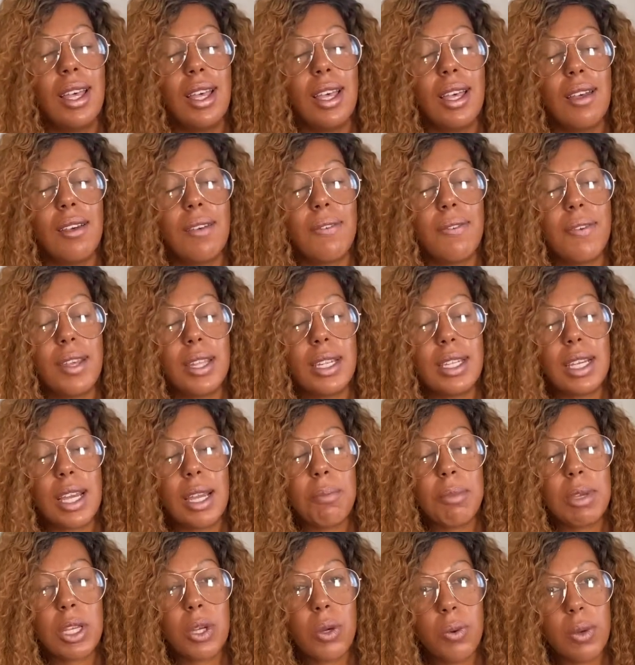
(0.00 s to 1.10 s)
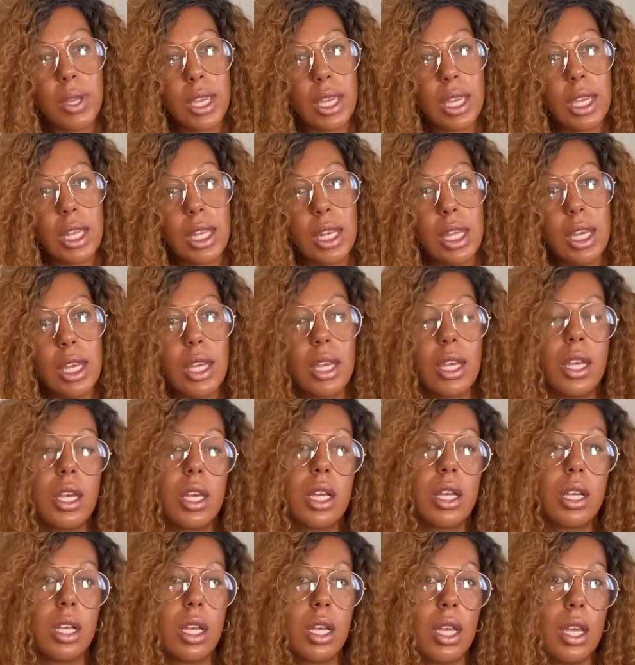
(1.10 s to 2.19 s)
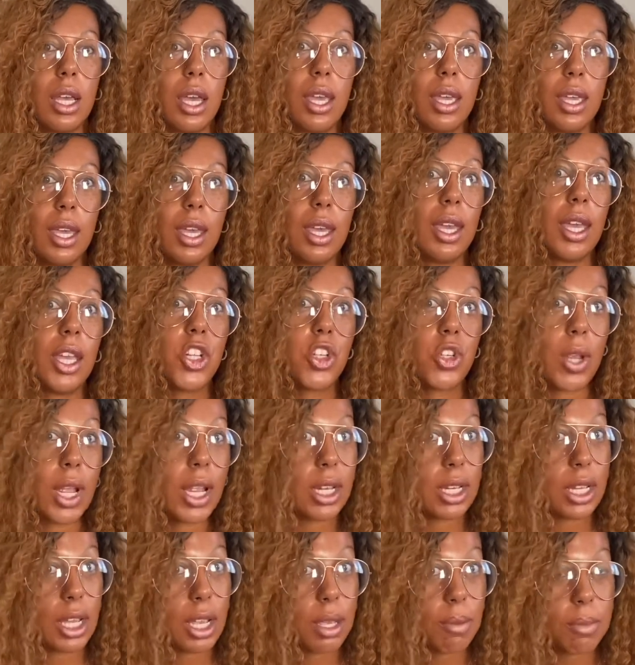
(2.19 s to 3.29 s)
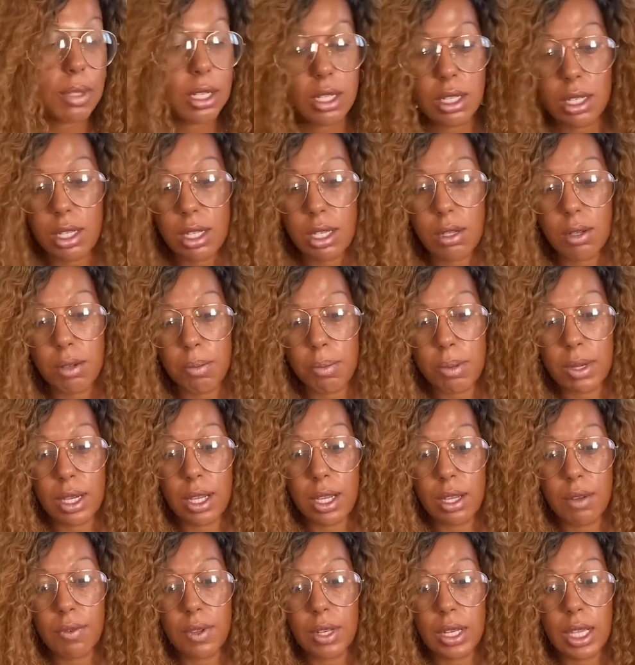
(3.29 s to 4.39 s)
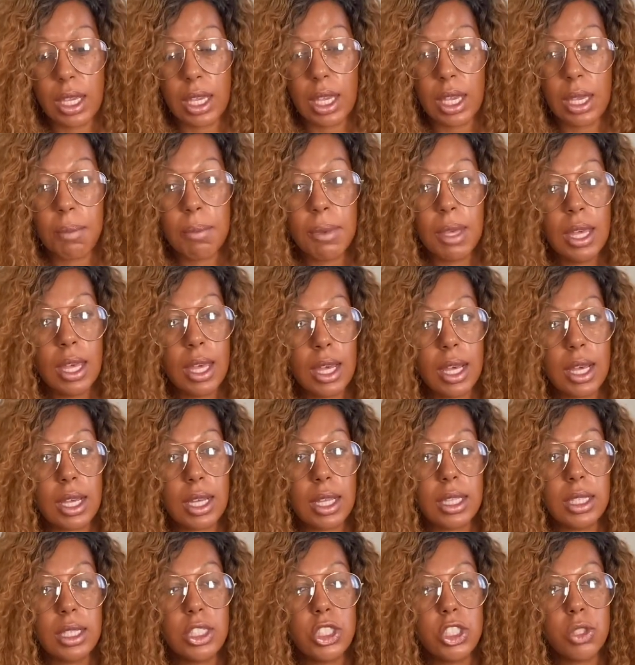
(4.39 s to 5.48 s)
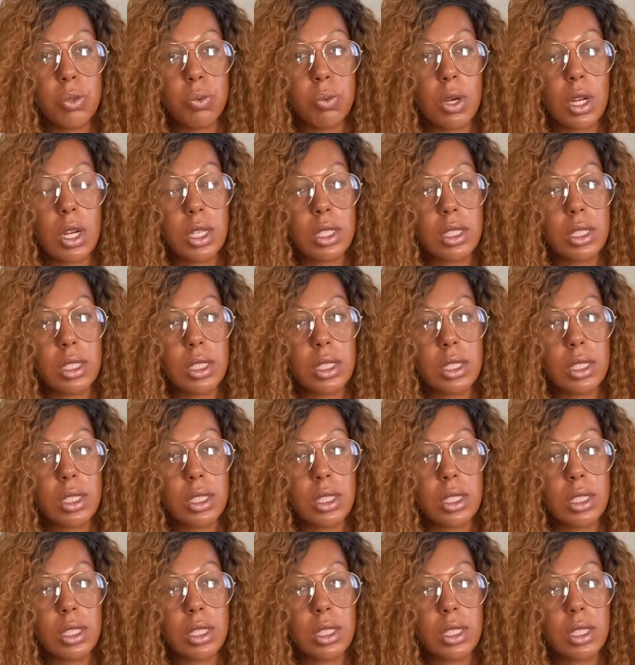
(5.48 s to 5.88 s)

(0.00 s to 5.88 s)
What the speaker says: Fit Diamond Queen, aka Track Diamond. I go by every name. Alicia Ross,